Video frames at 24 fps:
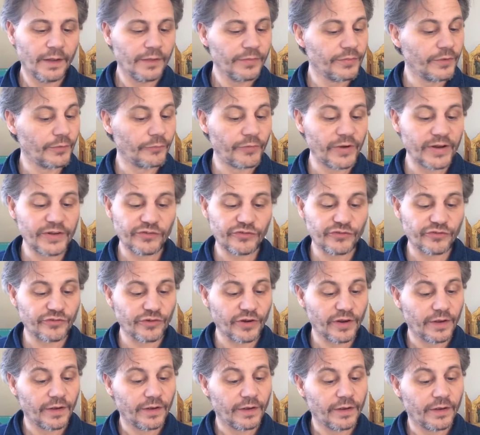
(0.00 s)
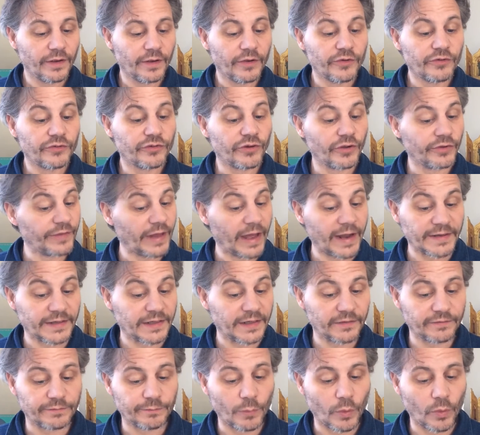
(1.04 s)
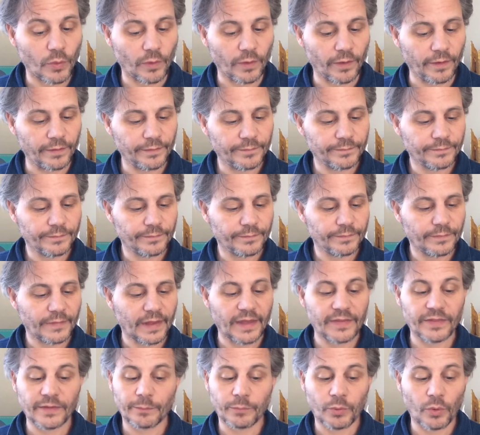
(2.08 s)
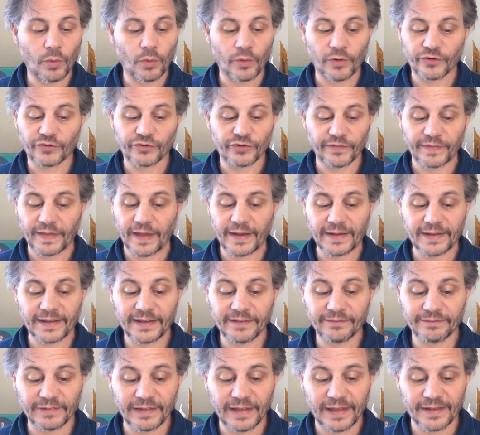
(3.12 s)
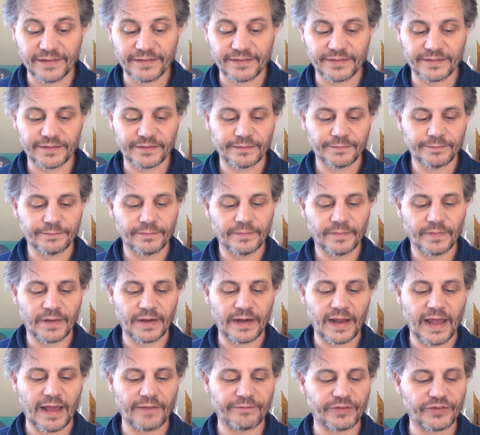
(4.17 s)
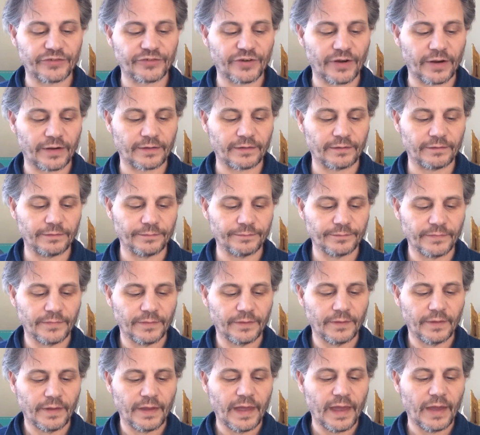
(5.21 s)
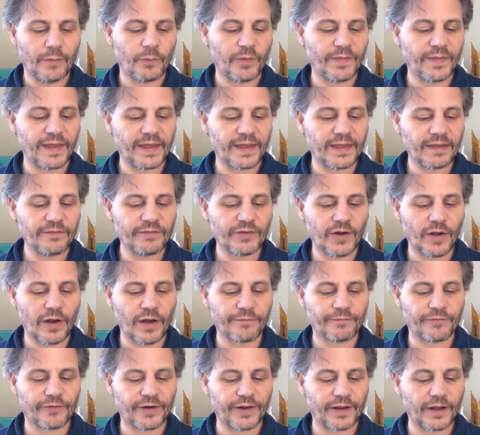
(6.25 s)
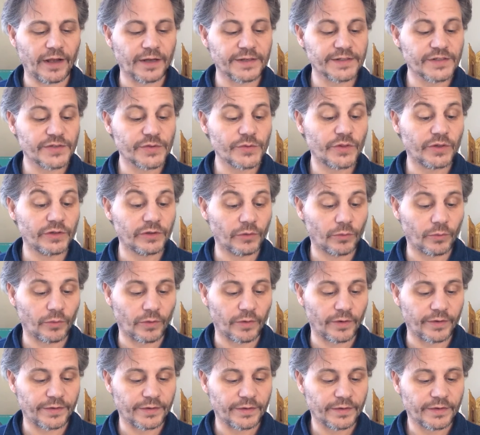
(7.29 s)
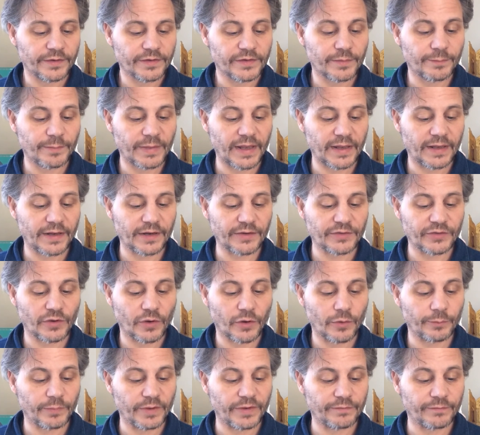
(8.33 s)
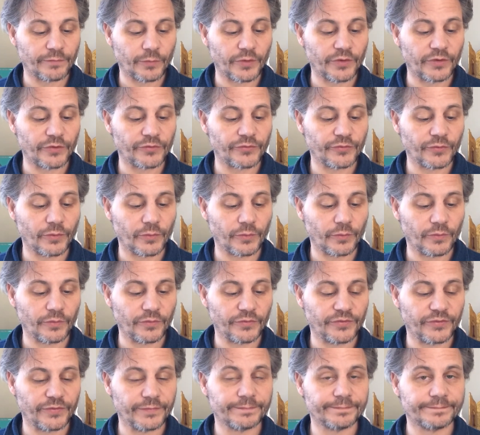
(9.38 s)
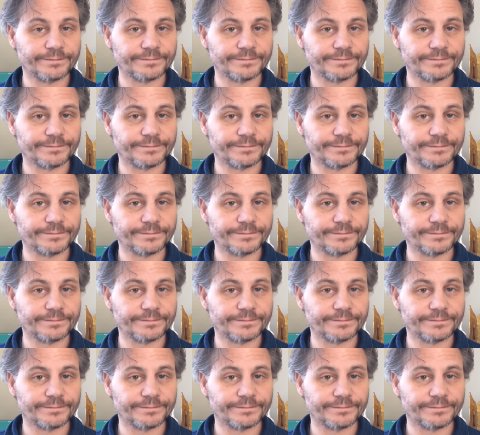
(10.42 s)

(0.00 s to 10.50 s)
The rich shall not give more, and the poor shall not give less than half a shekel. And when they give an offering unto the Lord, to make an atonement for your souls.